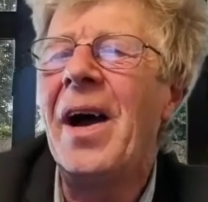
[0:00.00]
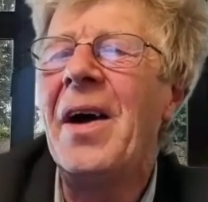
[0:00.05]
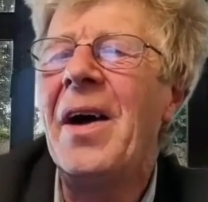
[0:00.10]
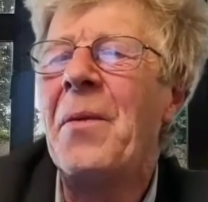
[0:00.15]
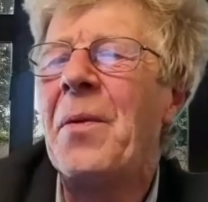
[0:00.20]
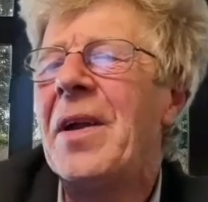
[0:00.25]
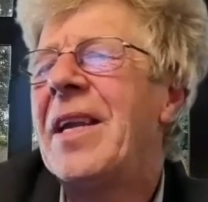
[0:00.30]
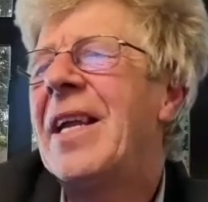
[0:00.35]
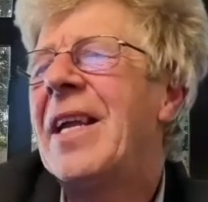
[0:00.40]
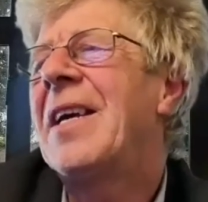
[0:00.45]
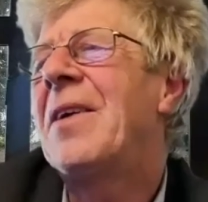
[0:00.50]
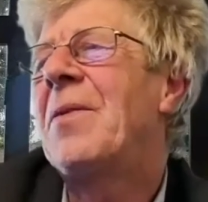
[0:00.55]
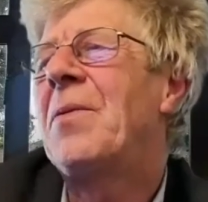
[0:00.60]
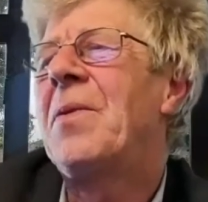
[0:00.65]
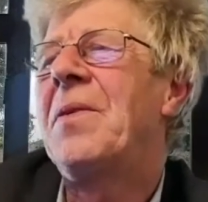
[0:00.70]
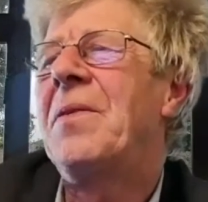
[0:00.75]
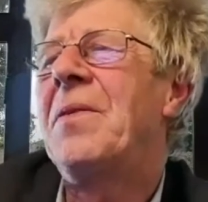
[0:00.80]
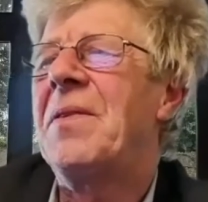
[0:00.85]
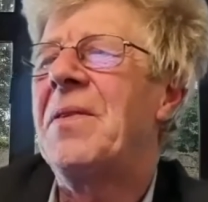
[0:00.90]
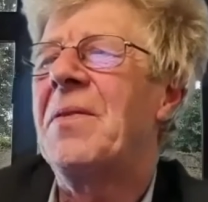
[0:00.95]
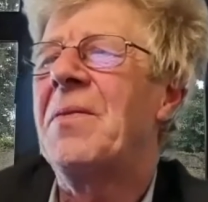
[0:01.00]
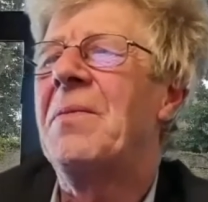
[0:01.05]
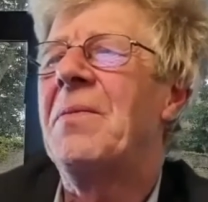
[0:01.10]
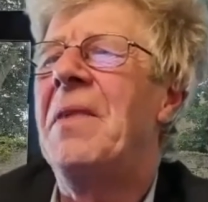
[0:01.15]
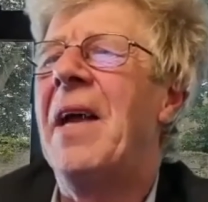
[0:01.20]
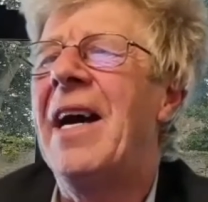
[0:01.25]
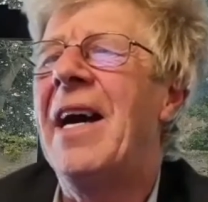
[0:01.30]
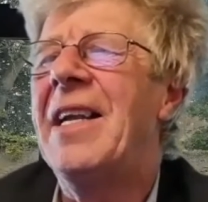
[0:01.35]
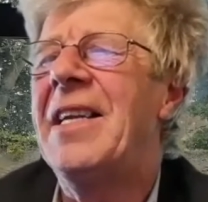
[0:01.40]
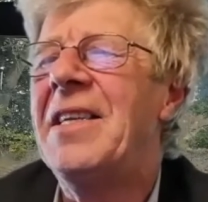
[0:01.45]
No,
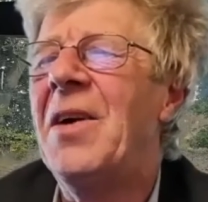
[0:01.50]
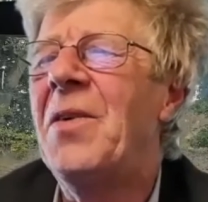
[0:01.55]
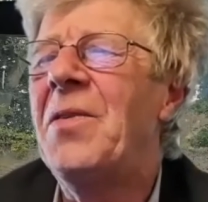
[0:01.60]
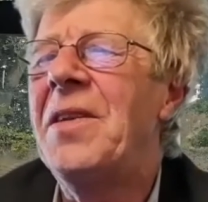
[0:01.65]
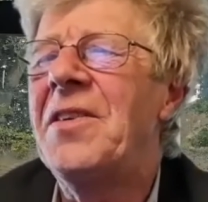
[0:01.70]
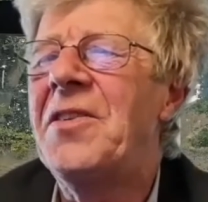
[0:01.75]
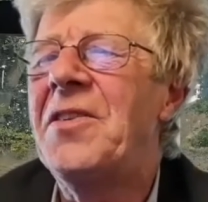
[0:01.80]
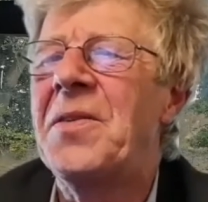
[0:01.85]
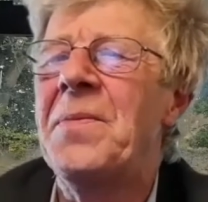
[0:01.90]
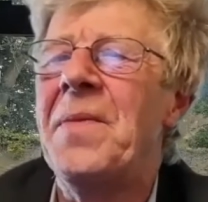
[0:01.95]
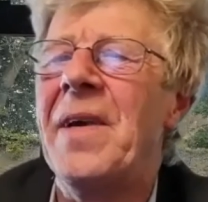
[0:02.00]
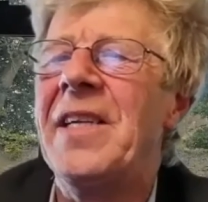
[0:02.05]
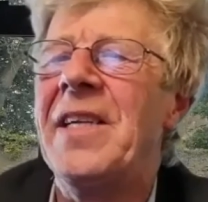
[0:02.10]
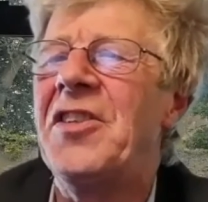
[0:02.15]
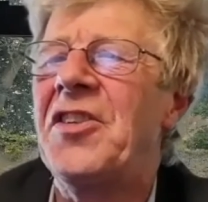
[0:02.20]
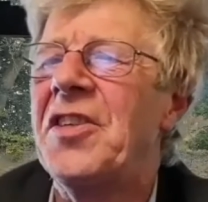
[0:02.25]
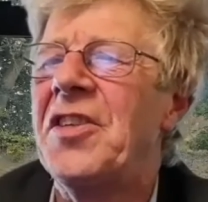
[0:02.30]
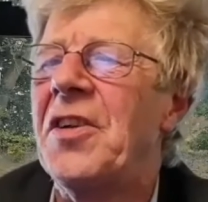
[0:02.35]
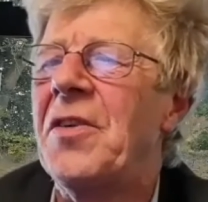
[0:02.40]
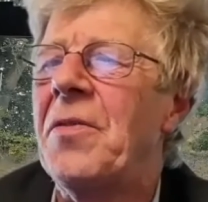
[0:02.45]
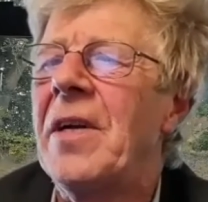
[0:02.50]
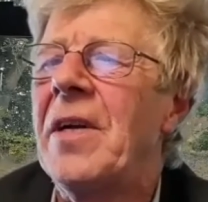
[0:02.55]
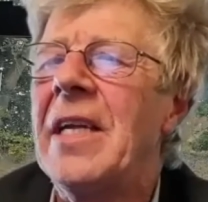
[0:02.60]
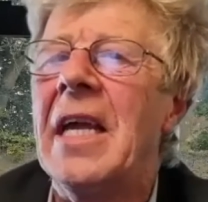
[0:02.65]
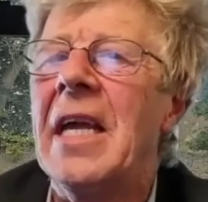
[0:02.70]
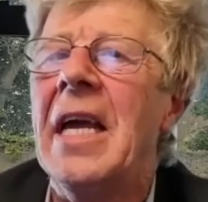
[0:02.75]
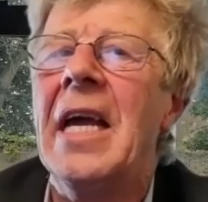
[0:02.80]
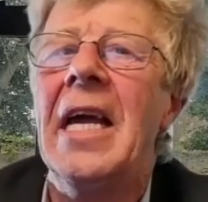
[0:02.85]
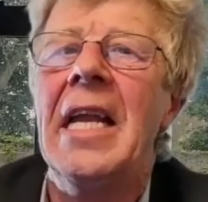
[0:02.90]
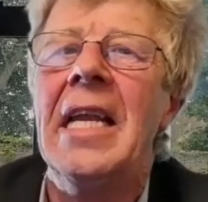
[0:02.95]
now that you
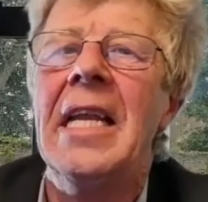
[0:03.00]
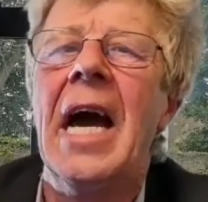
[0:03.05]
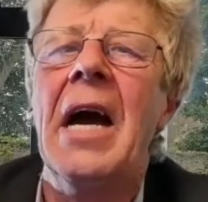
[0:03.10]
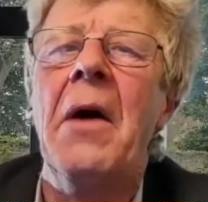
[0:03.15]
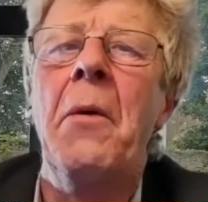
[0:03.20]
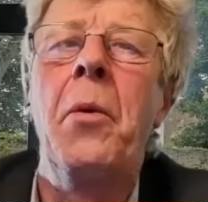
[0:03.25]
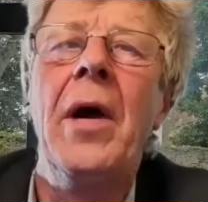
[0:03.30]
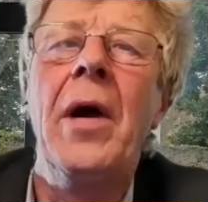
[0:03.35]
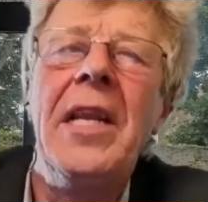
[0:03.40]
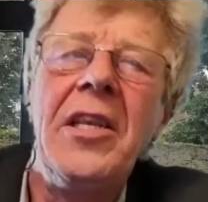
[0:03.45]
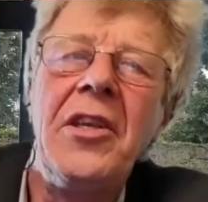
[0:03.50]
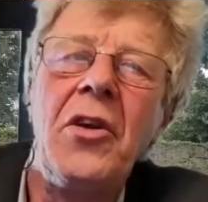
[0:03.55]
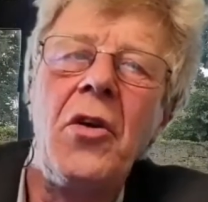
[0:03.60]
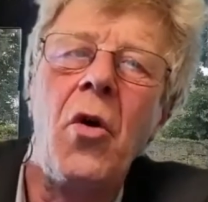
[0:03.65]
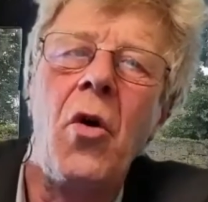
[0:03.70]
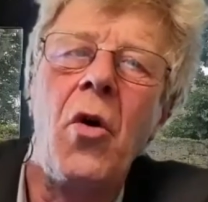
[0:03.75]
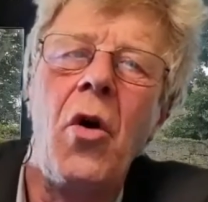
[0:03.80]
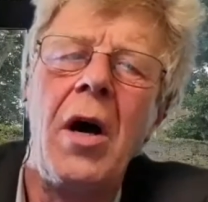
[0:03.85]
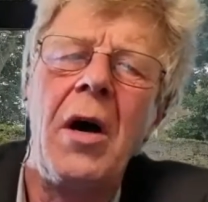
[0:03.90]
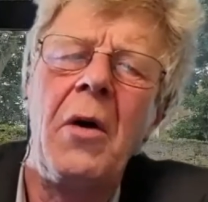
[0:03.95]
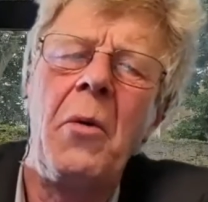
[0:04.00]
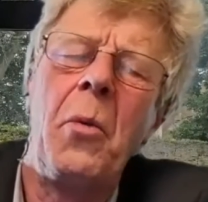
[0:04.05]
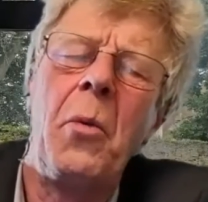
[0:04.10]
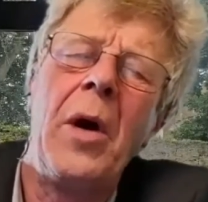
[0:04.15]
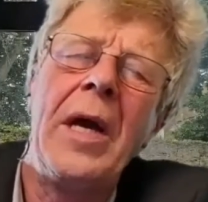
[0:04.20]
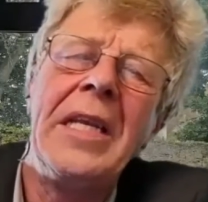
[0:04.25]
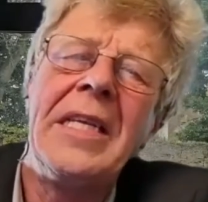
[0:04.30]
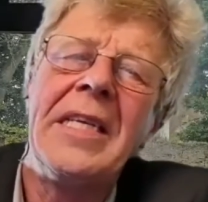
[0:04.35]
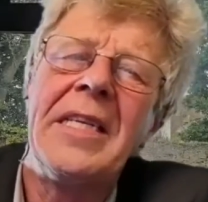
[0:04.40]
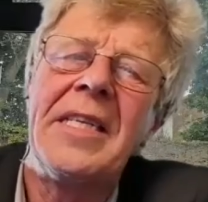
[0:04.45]
mentioned it, right? When
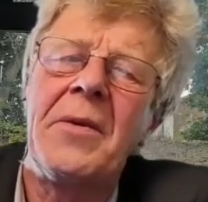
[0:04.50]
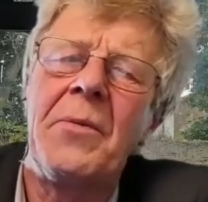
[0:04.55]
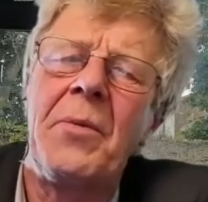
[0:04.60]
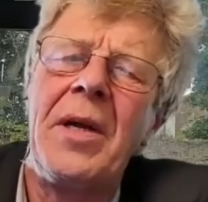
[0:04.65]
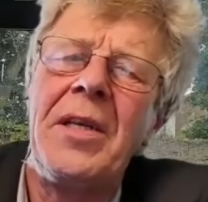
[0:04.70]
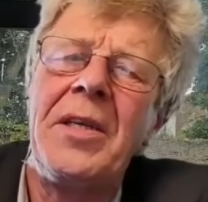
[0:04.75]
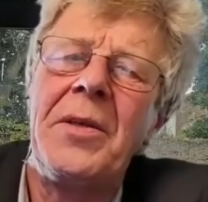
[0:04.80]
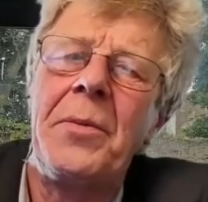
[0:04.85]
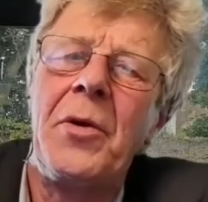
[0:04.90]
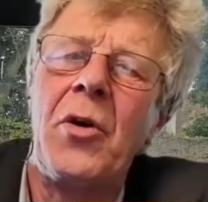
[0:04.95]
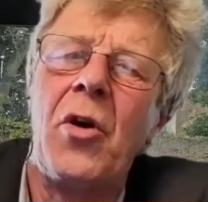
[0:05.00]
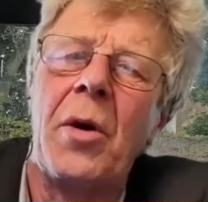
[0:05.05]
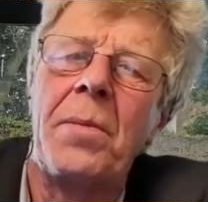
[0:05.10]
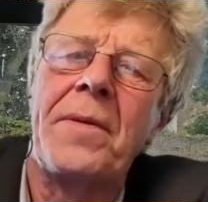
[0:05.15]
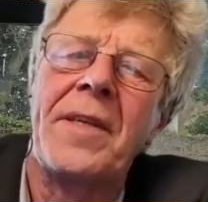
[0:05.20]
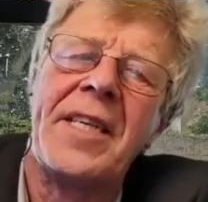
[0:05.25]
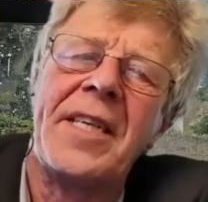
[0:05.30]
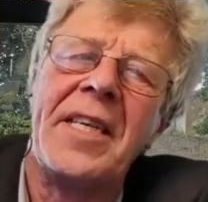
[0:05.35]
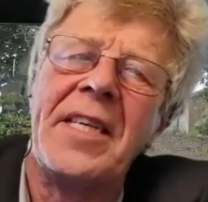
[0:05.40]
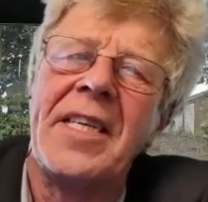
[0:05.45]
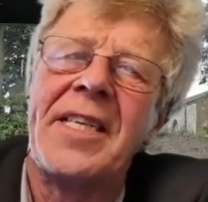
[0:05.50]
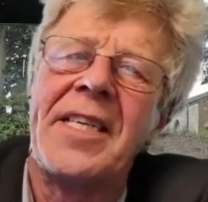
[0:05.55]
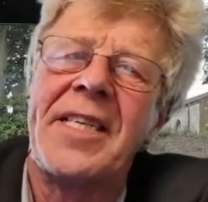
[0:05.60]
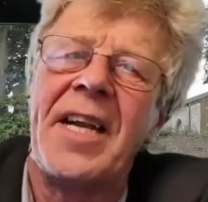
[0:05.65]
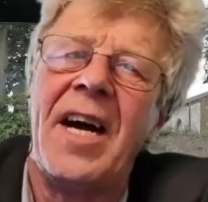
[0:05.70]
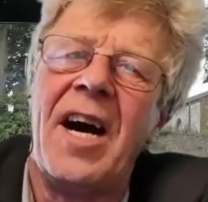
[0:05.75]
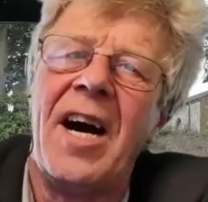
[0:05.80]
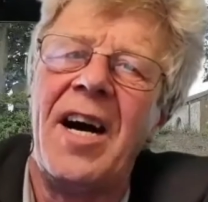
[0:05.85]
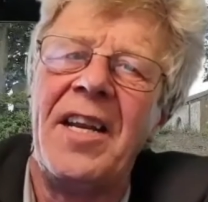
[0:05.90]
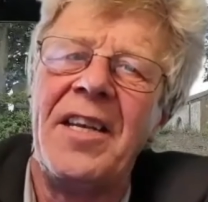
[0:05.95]
do we hope to
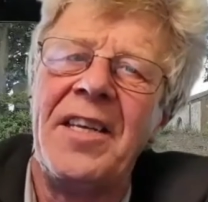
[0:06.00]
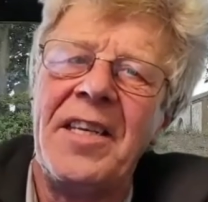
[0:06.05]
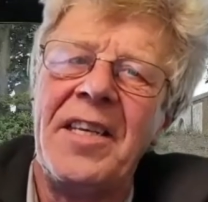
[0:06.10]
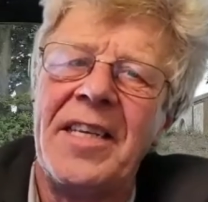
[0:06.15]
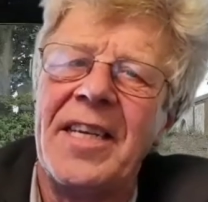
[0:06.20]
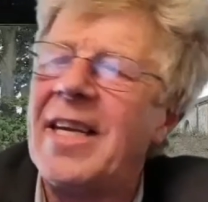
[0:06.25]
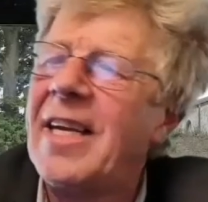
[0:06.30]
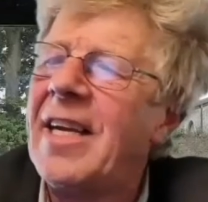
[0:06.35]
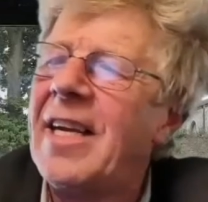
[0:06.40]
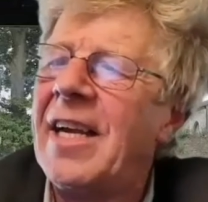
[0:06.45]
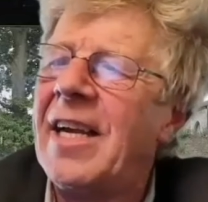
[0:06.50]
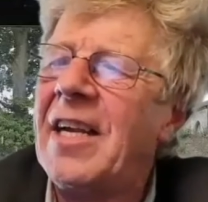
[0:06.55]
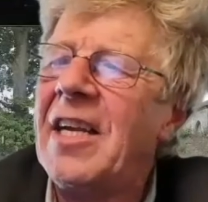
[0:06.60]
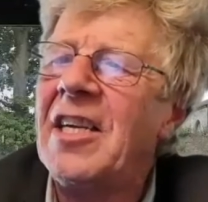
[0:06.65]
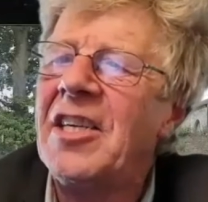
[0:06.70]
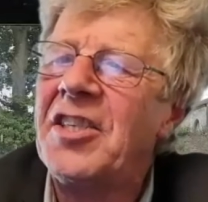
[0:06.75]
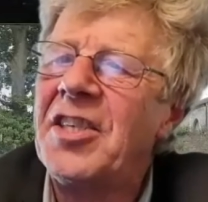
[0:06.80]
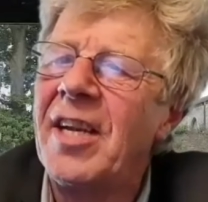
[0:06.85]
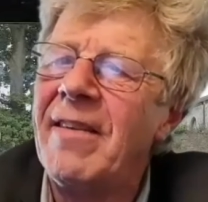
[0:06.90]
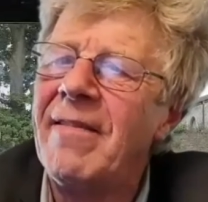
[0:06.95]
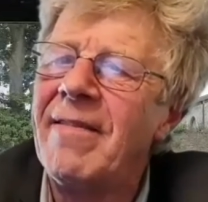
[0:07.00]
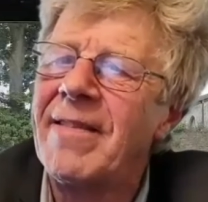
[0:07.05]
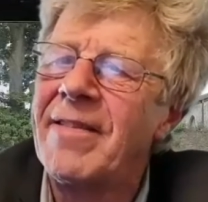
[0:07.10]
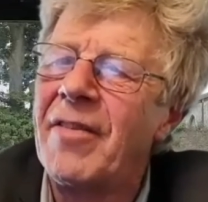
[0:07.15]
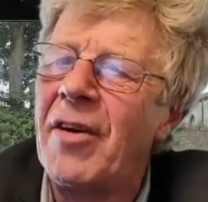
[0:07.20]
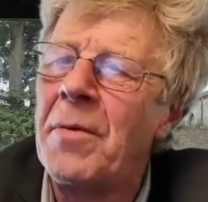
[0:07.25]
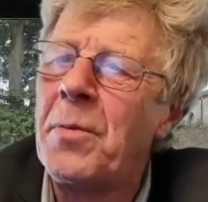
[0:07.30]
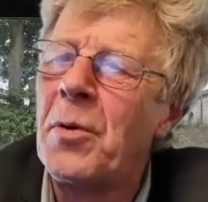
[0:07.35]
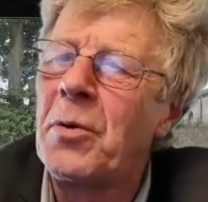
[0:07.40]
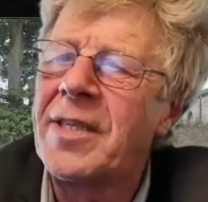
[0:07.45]
see this on the
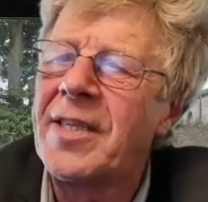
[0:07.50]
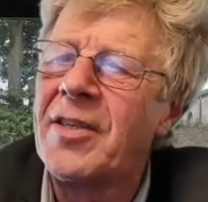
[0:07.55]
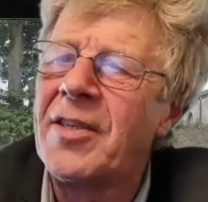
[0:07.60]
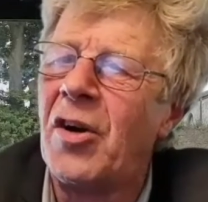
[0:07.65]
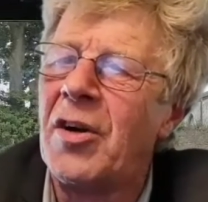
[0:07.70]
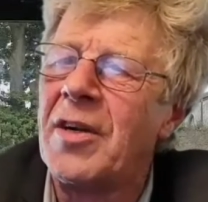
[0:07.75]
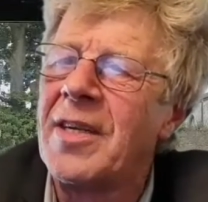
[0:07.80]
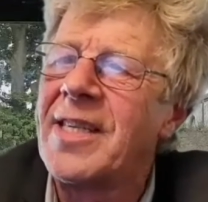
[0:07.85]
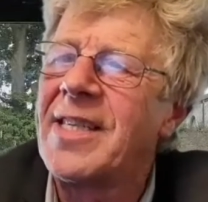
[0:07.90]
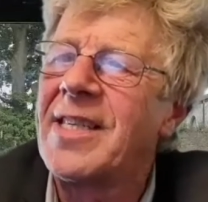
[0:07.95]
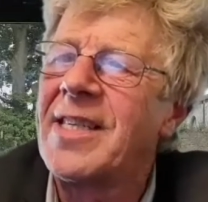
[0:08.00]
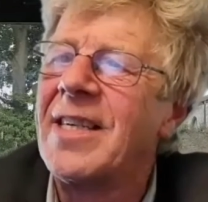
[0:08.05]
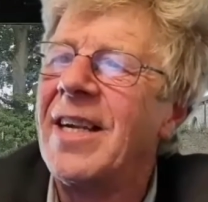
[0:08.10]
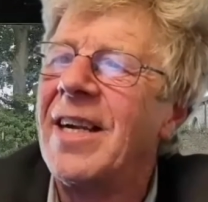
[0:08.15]
shelves of our bookstores?